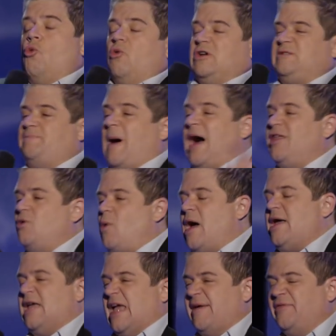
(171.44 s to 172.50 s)
Which, by the
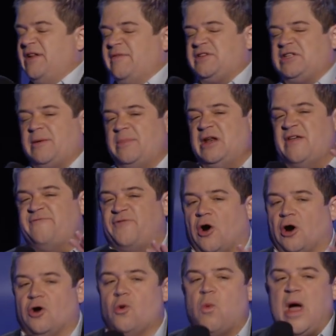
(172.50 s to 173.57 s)
way, even if somebody
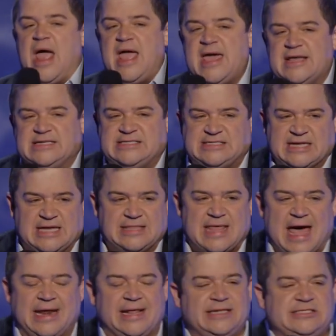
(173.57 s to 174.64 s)
far away had seen
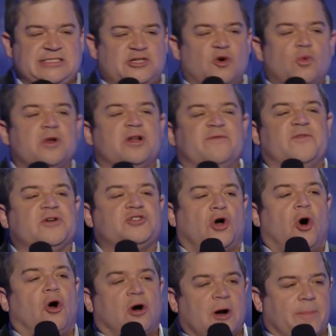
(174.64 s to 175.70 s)
that, it still would have looked
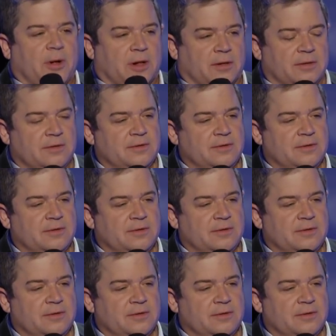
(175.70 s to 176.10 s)
horrible.